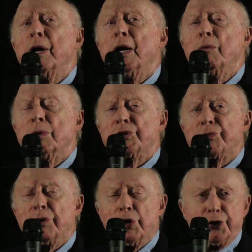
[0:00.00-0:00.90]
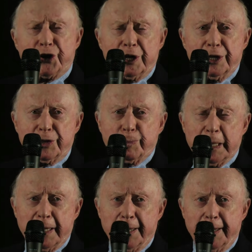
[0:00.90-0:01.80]
he was rehearsing this
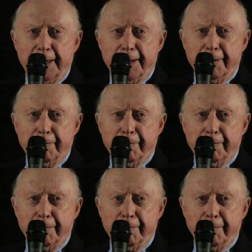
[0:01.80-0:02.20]
play,